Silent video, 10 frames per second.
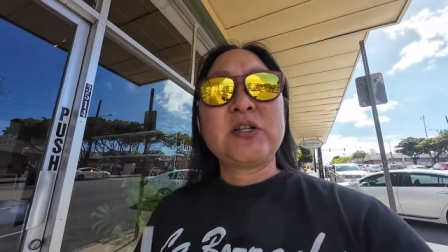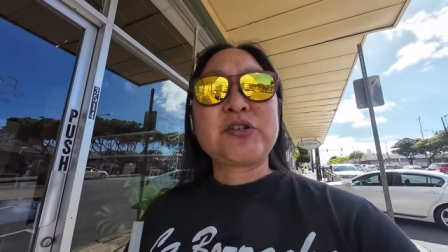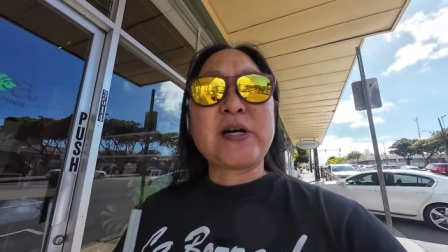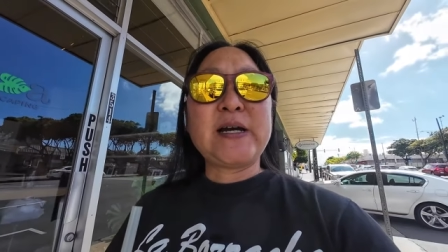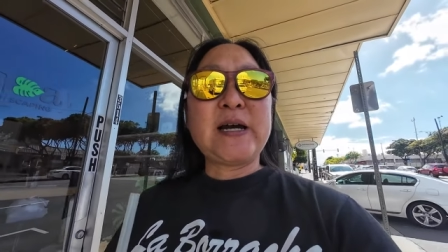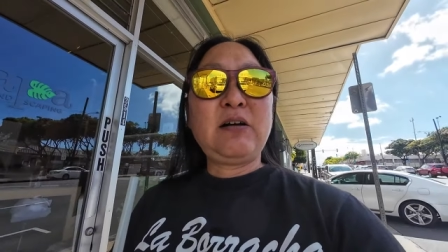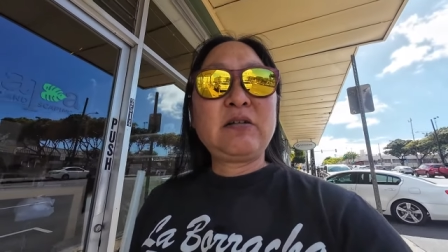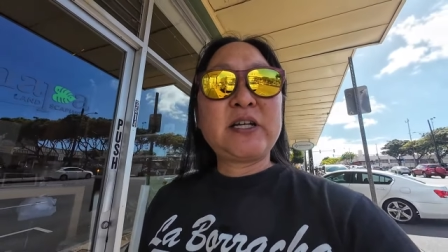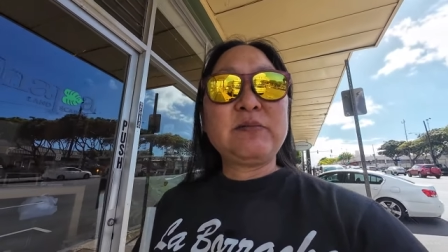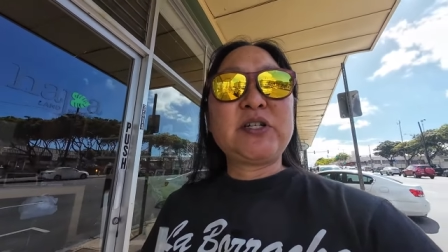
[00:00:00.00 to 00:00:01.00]
Try
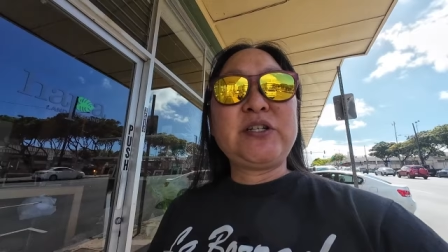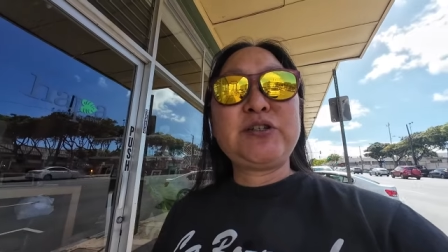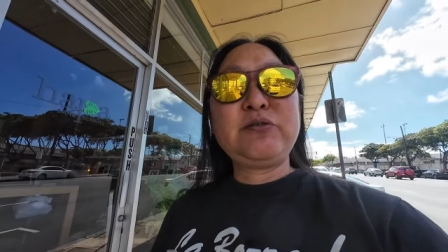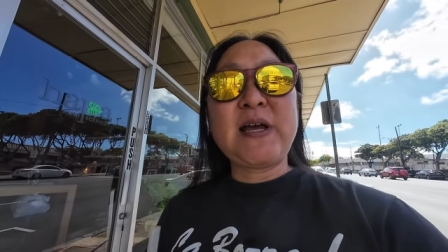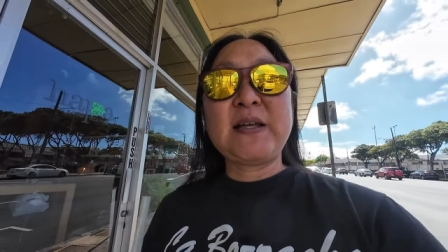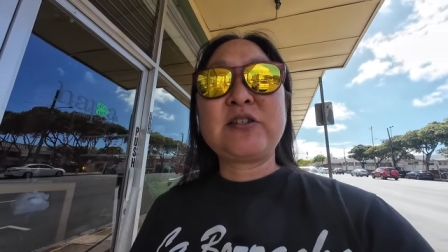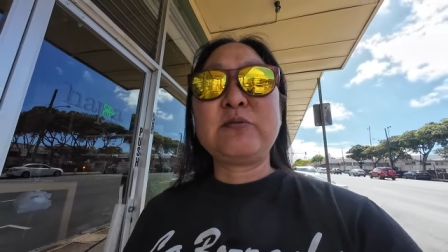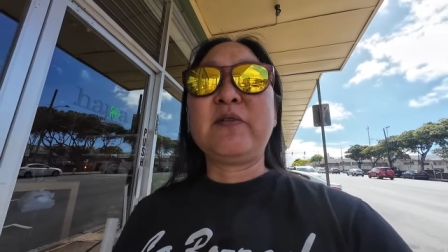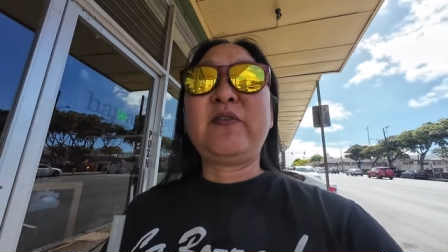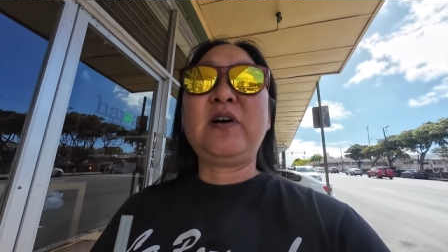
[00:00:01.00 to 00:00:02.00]
out Kim Chee II and
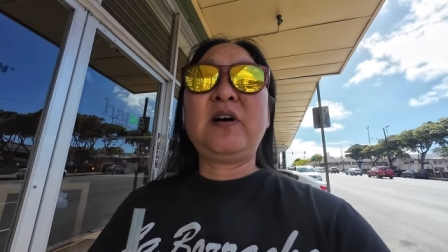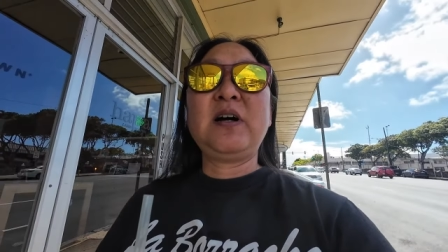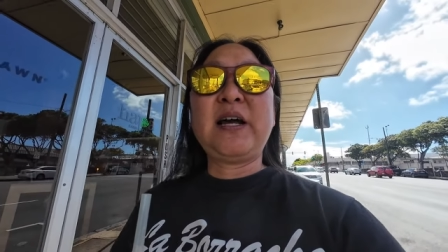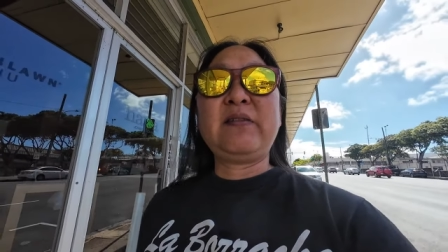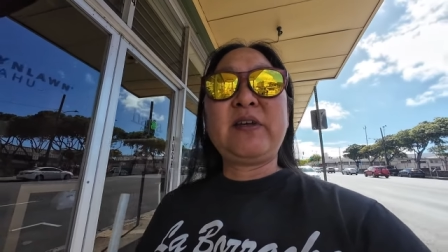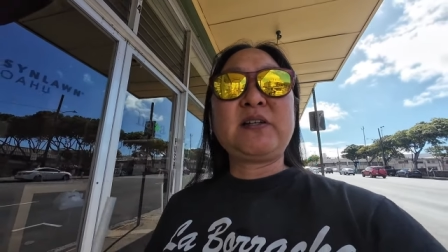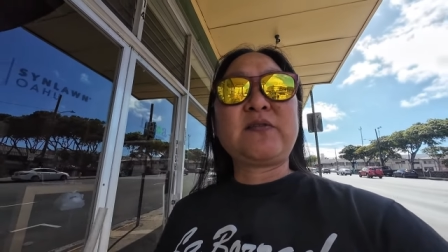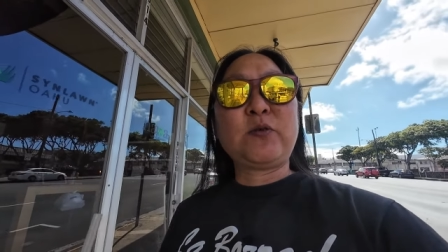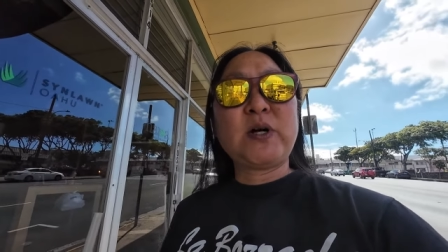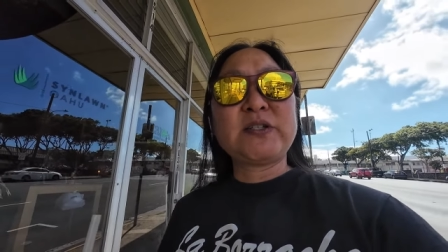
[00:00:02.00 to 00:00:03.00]
super pho. And thanks
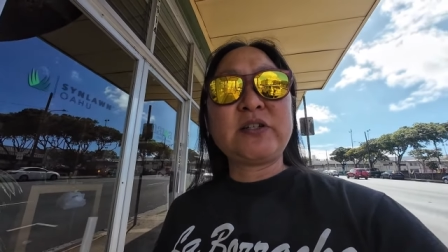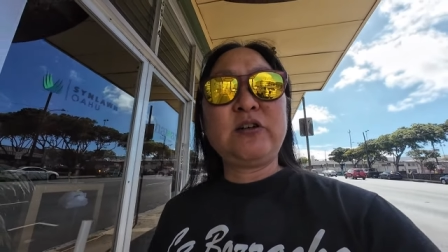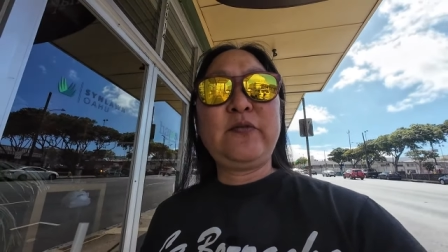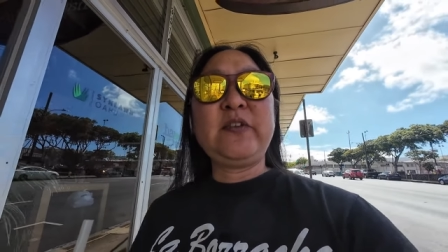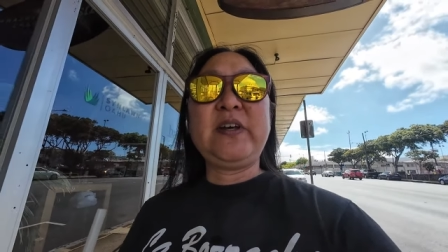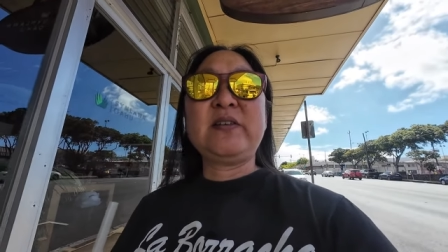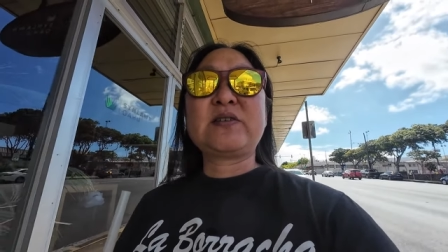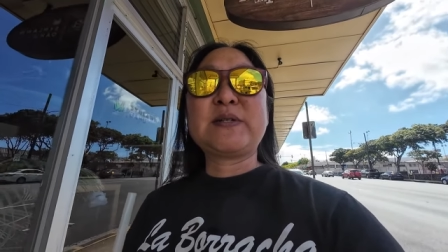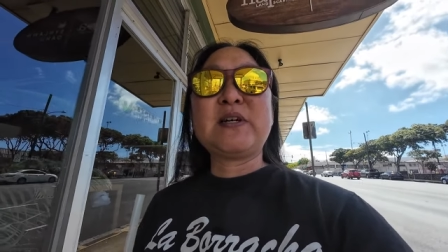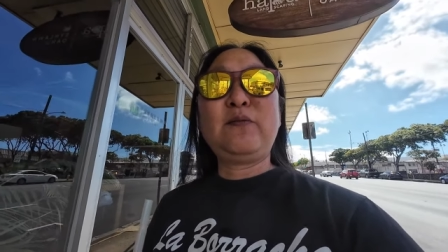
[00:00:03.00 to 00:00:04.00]
for watching. Hopefully
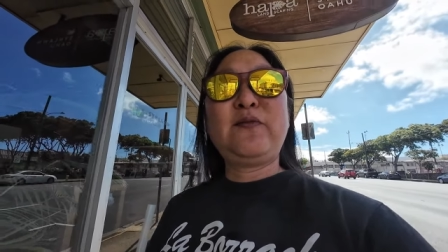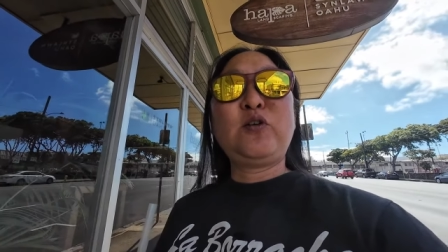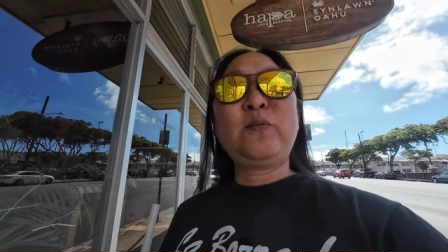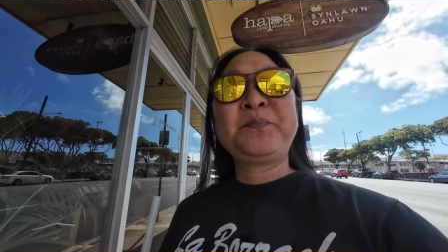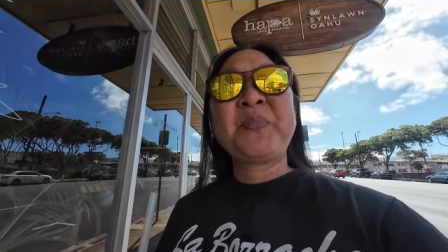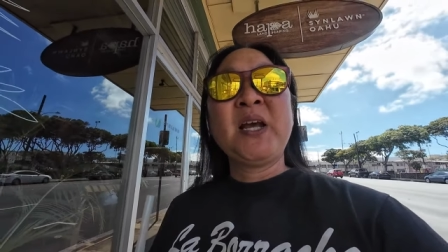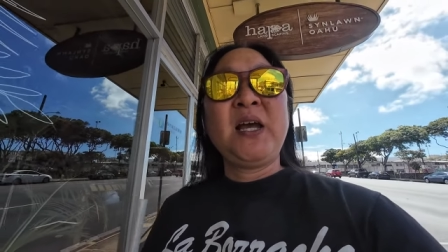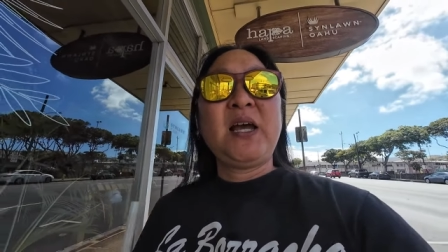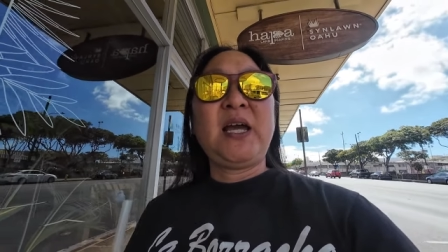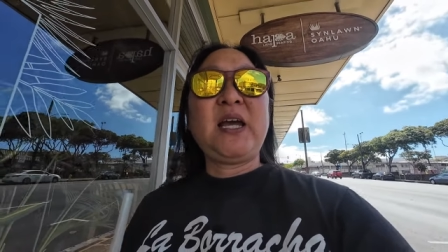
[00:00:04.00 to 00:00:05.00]
this was helpful.
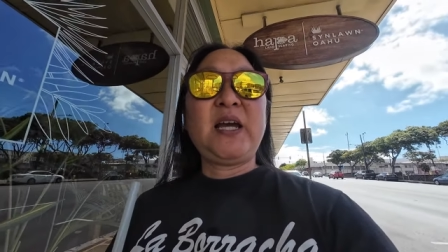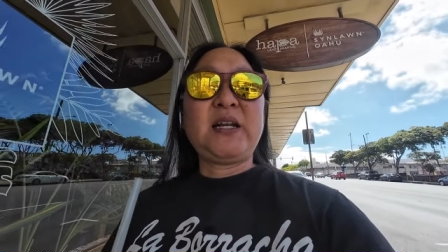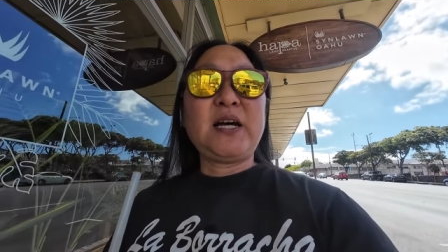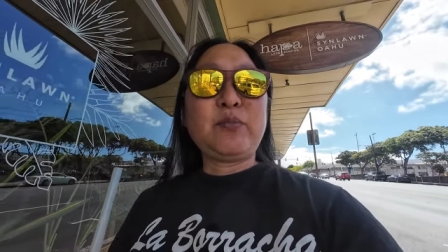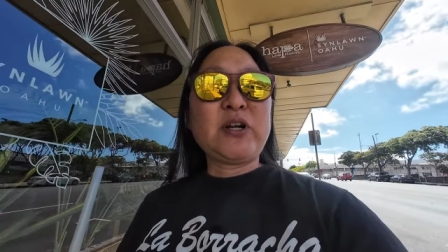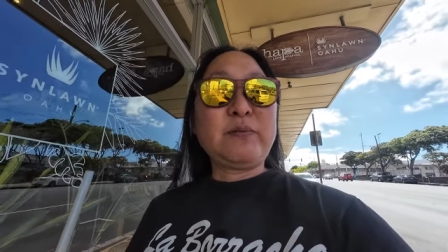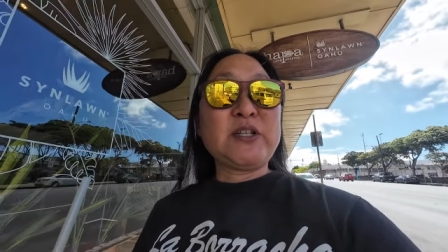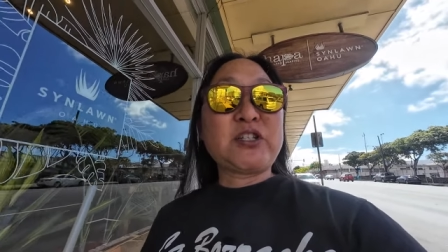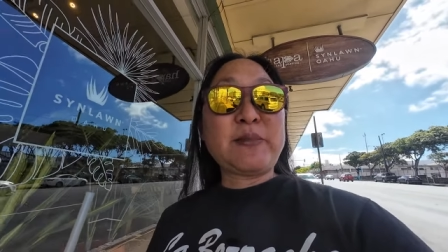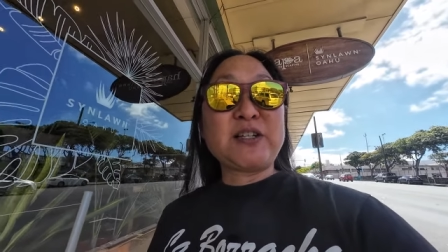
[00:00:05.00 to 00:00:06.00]
And I pretty
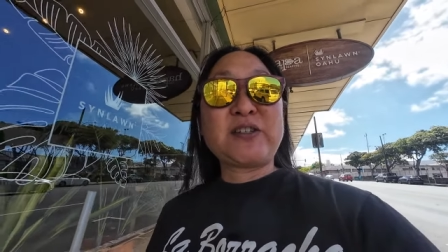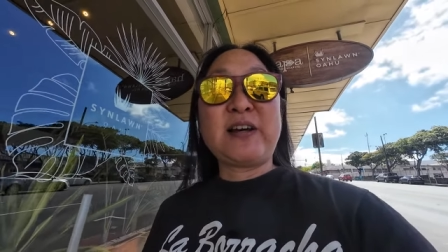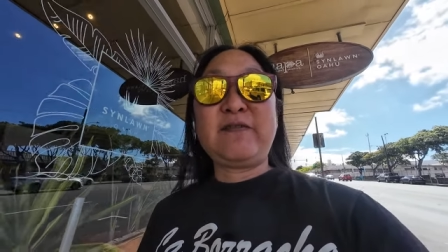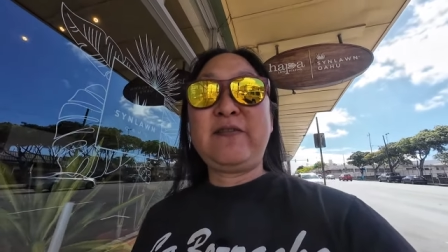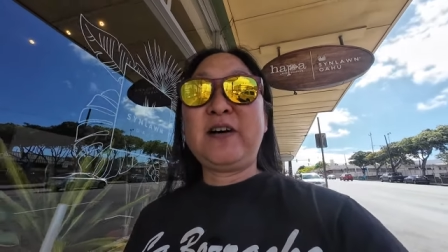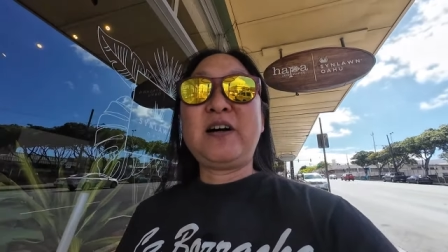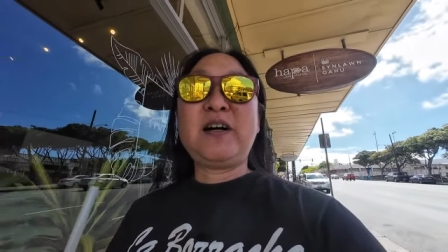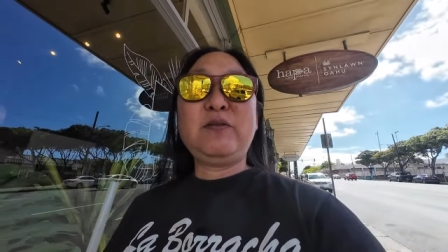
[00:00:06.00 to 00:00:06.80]
much smashed that pho.